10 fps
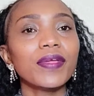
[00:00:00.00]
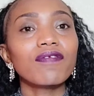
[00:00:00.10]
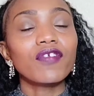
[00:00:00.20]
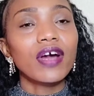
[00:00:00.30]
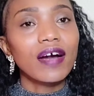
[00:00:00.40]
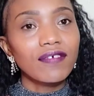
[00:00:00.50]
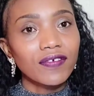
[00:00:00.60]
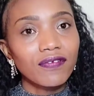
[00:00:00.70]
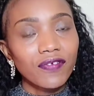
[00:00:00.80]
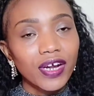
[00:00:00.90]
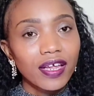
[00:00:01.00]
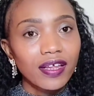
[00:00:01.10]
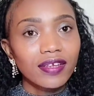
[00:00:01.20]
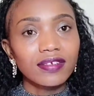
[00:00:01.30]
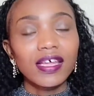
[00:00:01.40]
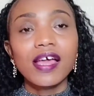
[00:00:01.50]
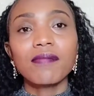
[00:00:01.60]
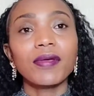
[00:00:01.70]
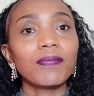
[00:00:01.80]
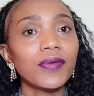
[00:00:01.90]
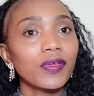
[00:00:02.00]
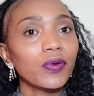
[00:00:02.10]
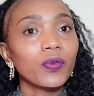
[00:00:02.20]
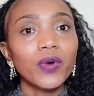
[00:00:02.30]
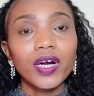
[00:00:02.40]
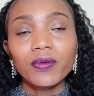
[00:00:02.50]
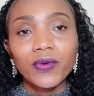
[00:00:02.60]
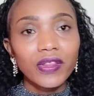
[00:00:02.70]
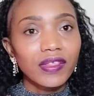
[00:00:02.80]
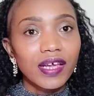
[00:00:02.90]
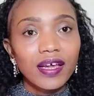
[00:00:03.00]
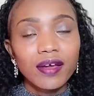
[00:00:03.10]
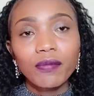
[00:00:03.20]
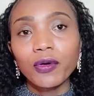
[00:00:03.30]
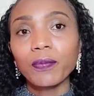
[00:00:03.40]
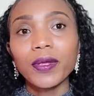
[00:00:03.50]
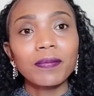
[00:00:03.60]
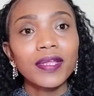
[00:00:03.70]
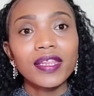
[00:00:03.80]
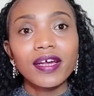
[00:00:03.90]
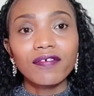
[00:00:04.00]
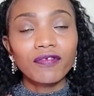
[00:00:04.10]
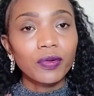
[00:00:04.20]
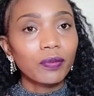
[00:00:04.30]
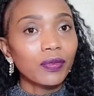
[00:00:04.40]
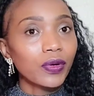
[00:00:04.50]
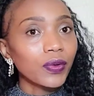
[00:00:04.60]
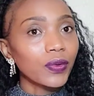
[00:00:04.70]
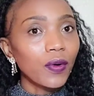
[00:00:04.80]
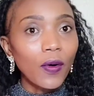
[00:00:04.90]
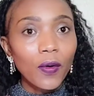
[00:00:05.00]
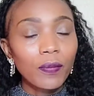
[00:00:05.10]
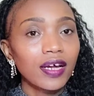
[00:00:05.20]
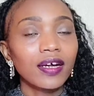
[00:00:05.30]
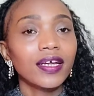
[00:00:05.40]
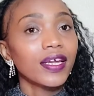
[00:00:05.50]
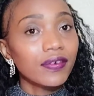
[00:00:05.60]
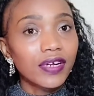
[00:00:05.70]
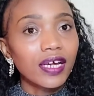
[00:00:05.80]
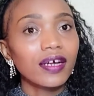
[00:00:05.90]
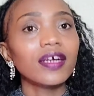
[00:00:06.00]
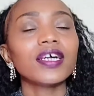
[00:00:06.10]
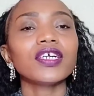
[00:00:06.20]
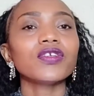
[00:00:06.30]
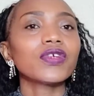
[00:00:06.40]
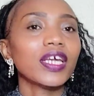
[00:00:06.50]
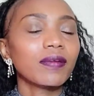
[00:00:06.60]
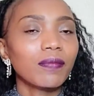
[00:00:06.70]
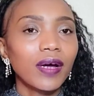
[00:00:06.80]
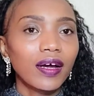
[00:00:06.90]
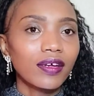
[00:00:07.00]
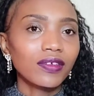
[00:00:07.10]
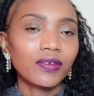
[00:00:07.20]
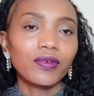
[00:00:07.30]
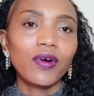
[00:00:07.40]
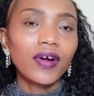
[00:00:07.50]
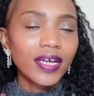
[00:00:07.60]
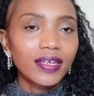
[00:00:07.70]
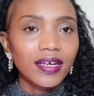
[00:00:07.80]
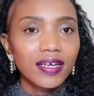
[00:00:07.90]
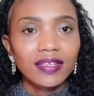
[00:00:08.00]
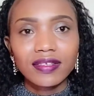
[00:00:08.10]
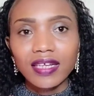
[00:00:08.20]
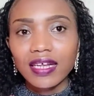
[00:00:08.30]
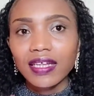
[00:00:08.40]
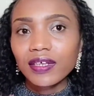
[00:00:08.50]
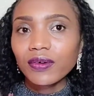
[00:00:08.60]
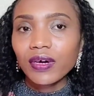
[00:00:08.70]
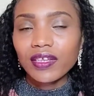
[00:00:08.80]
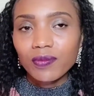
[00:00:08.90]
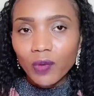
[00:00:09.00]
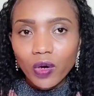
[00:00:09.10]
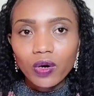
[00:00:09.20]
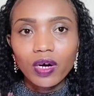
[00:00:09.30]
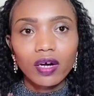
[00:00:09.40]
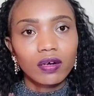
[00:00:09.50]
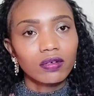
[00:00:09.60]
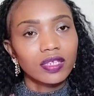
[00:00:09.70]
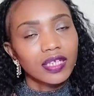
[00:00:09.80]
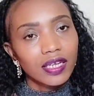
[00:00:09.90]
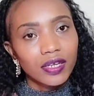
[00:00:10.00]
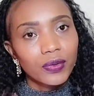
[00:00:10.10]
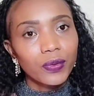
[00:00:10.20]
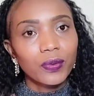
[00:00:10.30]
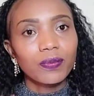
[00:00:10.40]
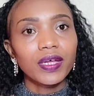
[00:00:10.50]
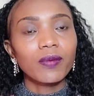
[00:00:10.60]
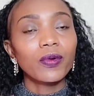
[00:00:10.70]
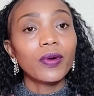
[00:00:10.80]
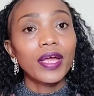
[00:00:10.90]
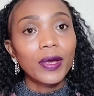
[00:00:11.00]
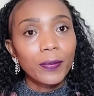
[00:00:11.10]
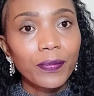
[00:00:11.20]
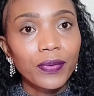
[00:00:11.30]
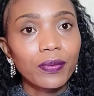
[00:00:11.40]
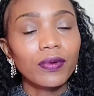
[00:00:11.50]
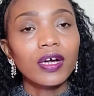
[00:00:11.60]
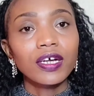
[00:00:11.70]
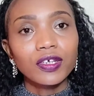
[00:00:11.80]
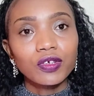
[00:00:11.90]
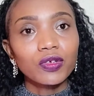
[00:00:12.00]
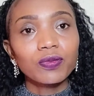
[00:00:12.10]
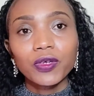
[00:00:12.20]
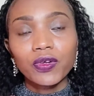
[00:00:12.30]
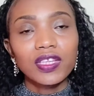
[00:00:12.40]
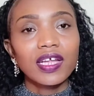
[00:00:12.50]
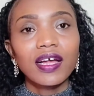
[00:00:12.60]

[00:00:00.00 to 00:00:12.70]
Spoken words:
if you have a friend, maybe you work with them, or maybe they are from your home area, you can organize a small study group that will help you, because